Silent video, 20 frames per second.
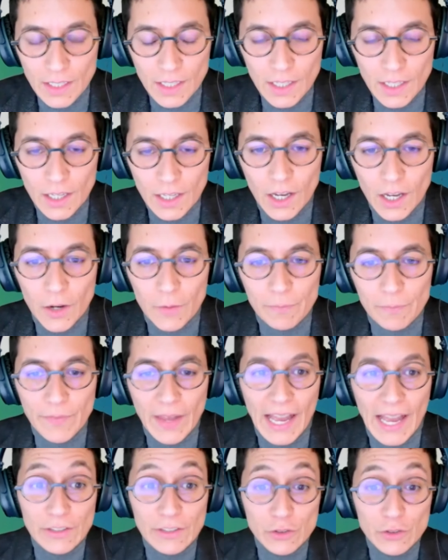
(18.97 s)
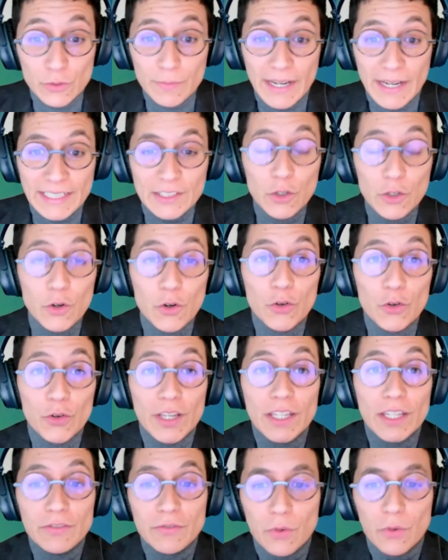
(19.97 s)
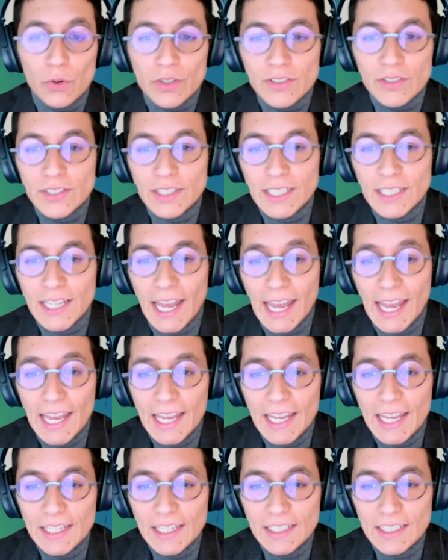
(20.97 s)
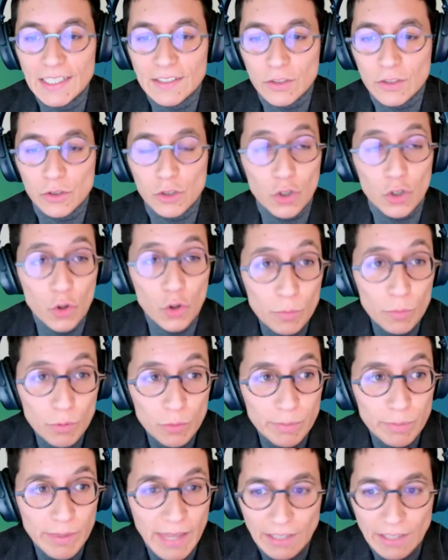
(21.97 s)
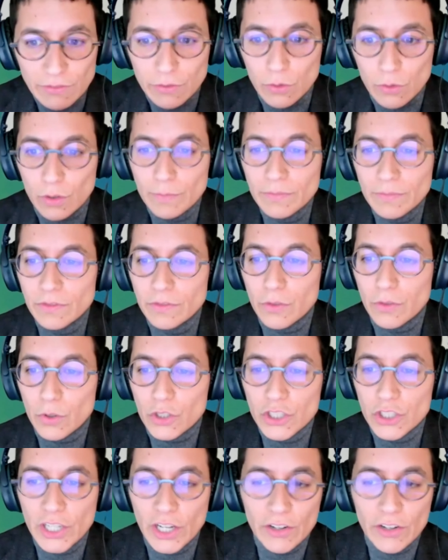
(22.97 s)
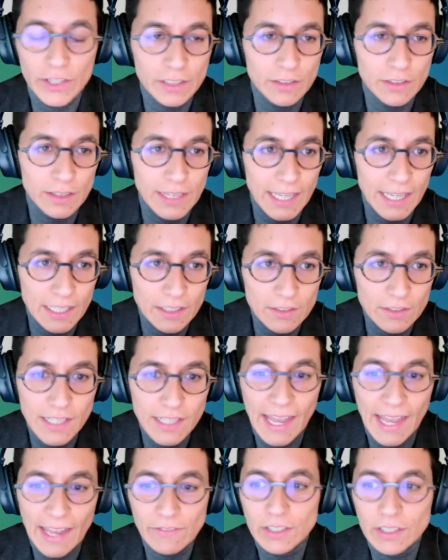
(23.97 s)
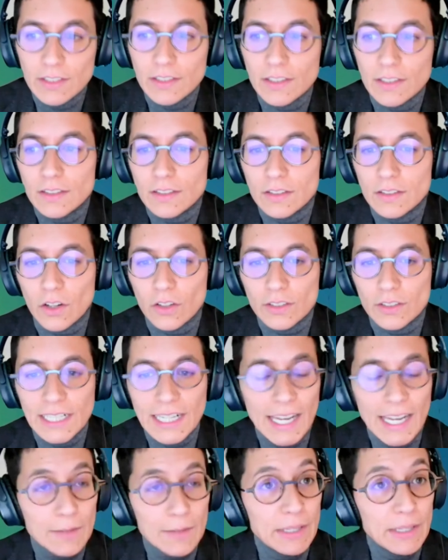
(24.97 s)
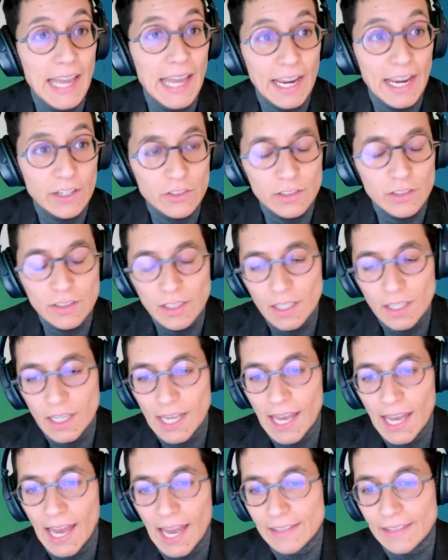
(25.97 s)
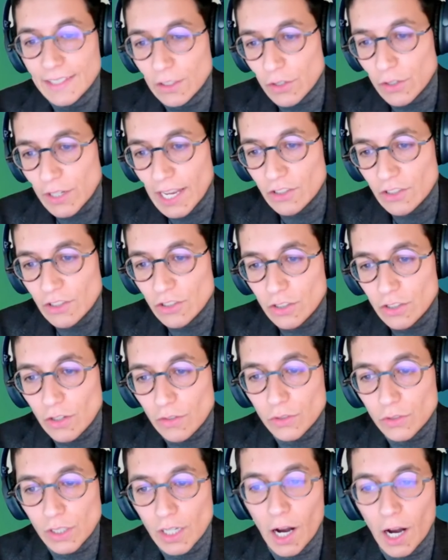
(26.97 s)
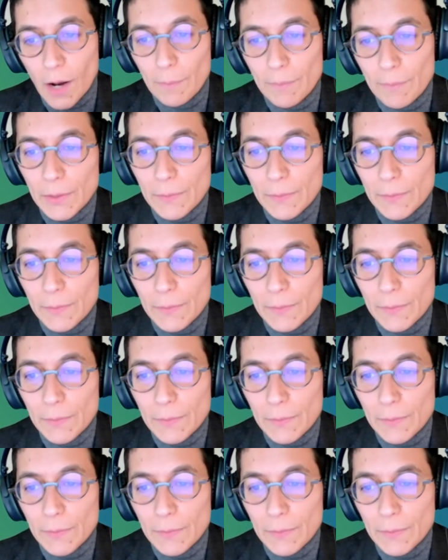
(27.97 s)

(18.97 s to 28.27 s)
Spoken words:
As you might know, E4CA is a global platform for sharing the latest evidence on climate action at the occasion of the COP.